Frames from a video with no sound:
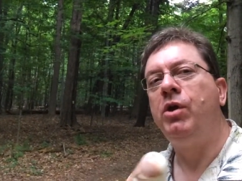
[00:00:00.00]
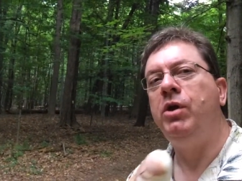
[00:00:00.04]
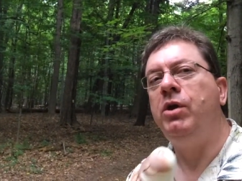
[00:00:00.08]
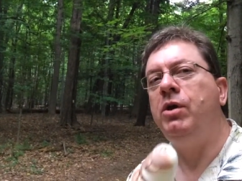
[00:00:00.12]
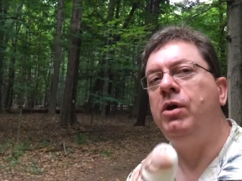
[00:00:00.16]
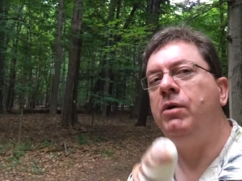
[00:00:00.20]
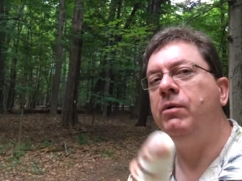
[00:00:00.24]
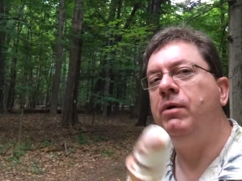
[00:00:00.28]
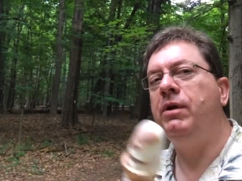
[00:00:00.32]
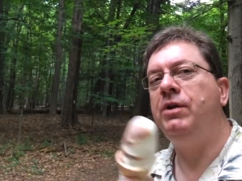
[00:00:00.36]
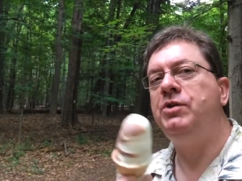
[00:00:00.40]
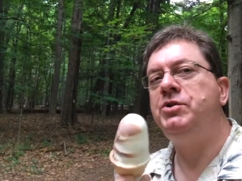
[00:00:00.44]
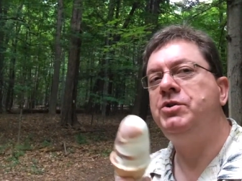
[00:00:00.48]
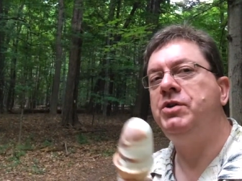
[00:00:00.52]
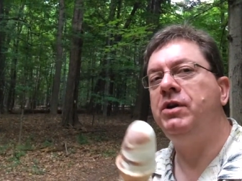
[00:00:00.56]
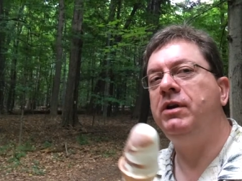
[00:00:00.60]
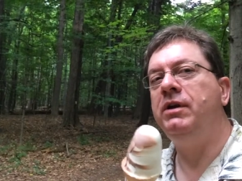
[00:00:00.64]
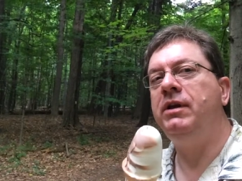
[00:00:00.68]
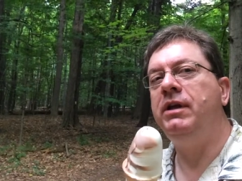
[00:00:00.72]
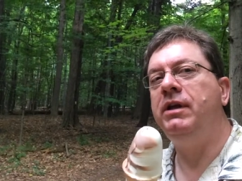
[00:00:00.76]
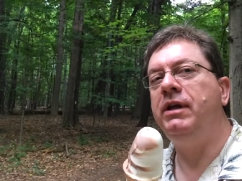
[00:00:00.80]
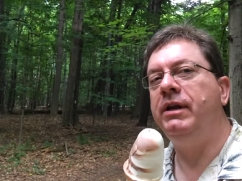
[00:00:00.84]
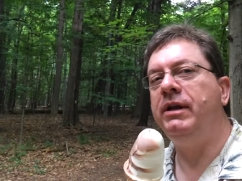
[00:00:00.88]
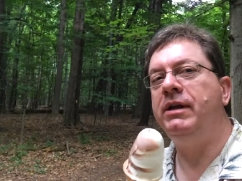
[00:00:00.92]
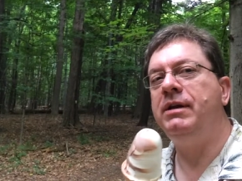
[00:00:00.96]
You really
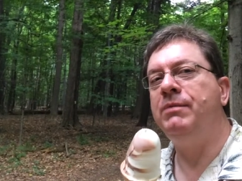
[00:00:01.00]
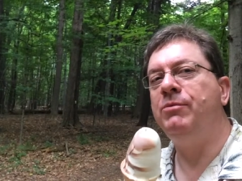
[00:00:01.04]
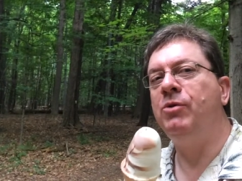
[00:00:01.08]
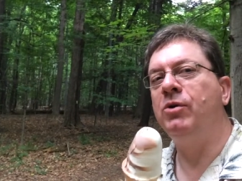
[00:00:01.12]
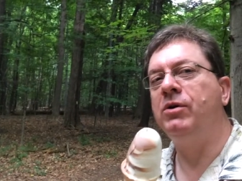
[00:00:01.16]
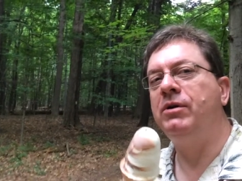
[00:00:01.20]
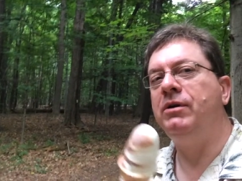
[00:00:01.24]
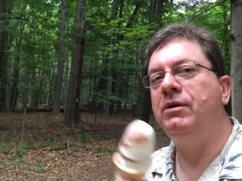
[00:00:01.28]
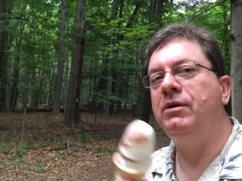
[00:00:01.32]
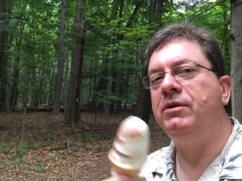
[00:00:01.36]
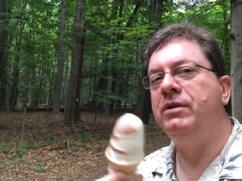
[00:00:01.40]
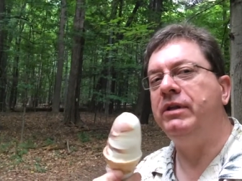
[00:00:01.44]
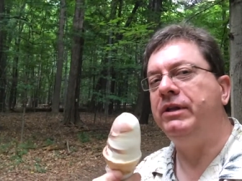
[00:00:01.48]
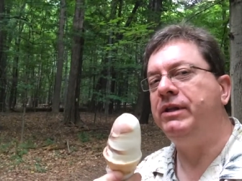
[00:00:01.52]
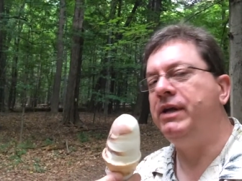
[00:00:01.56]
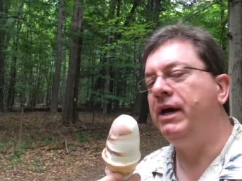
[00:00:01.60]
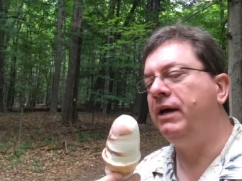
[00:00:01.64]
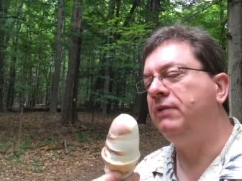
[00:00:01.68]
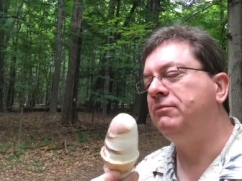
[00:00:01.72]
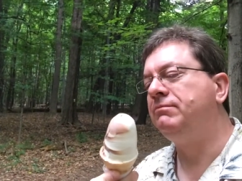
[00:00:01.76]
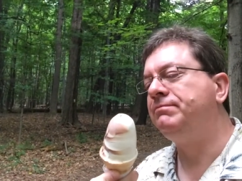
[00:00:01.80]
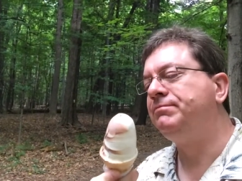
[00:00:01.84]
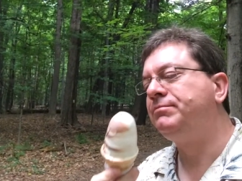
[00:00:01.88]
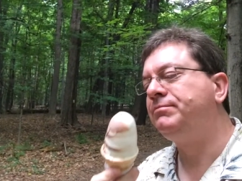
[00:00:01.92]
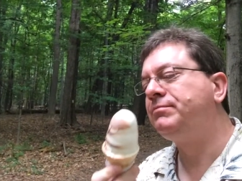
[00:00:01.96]
shouldn't need any more clue than
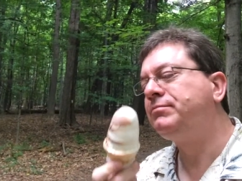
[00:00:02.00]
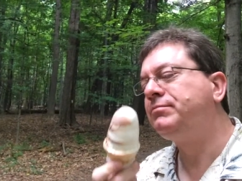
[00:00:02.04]
that.